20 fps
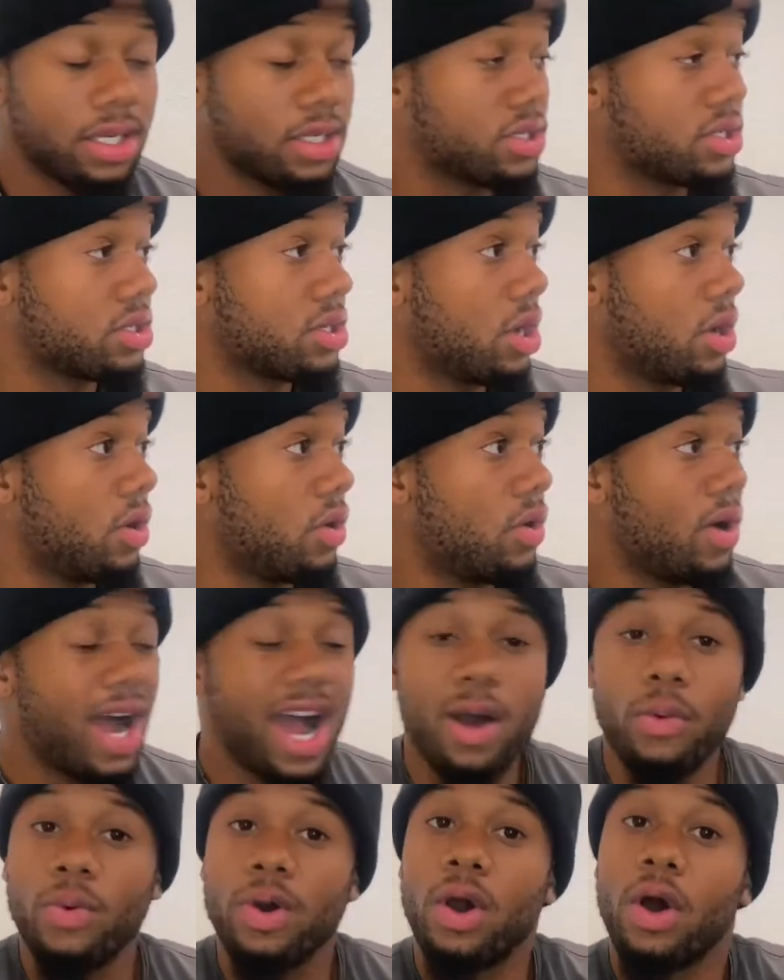so
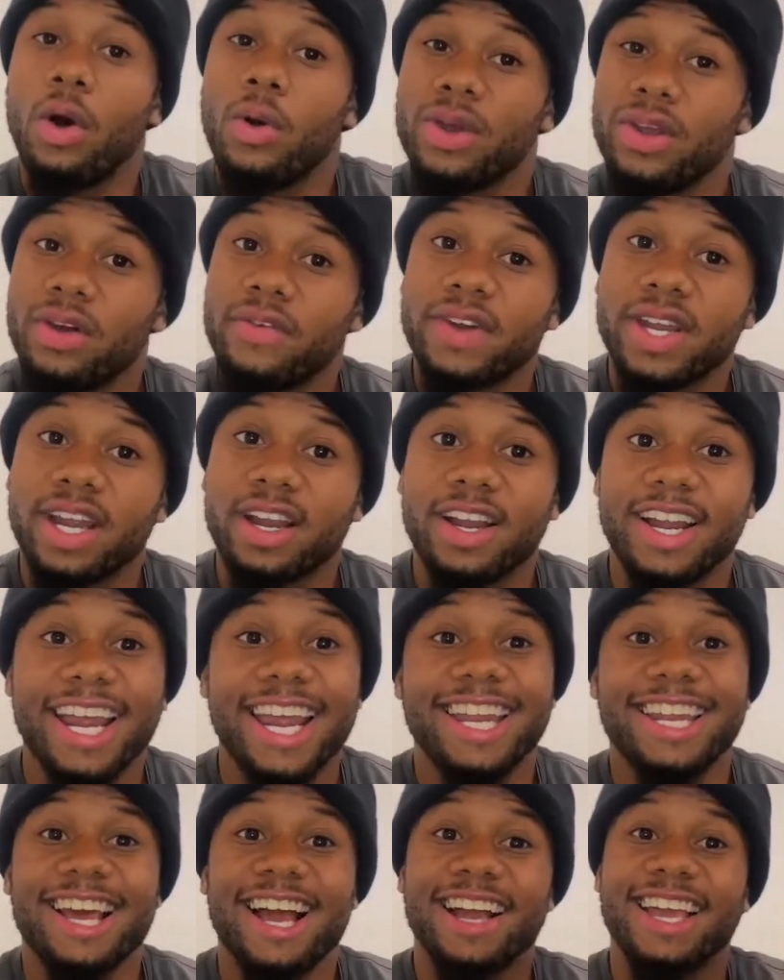I went all the way over there
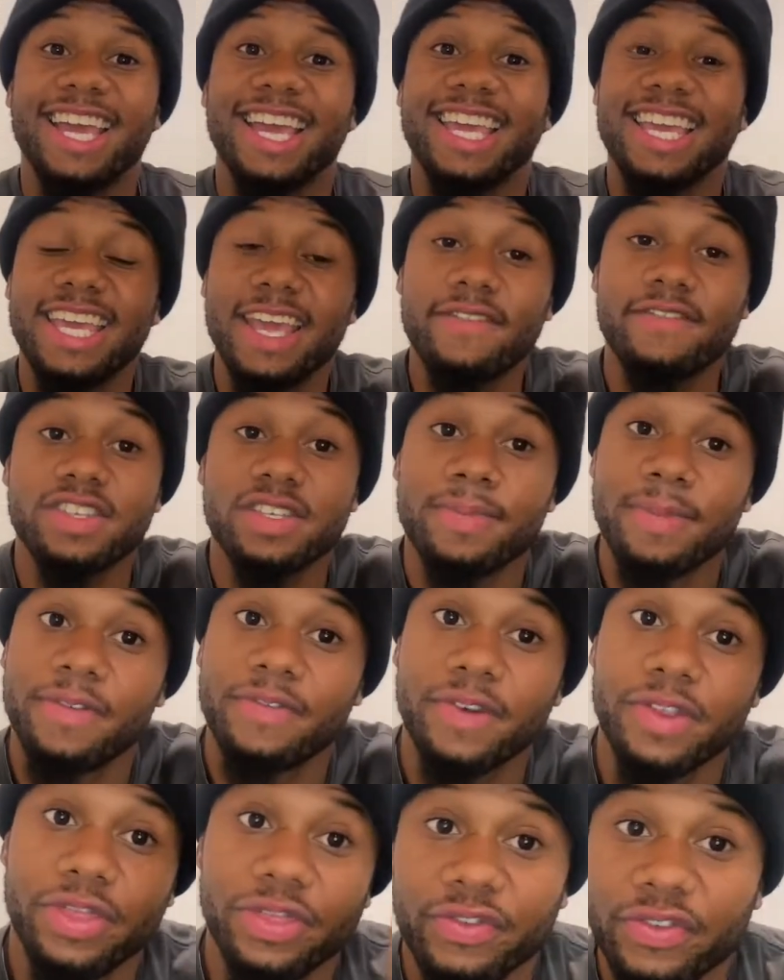and he gave it to me
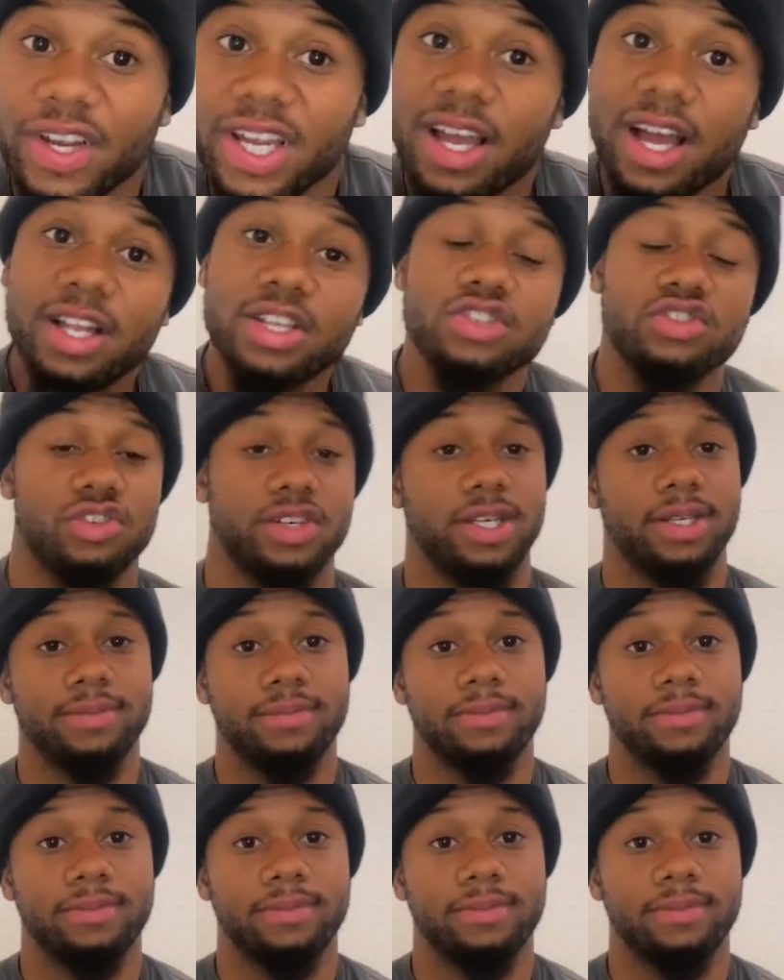for $300.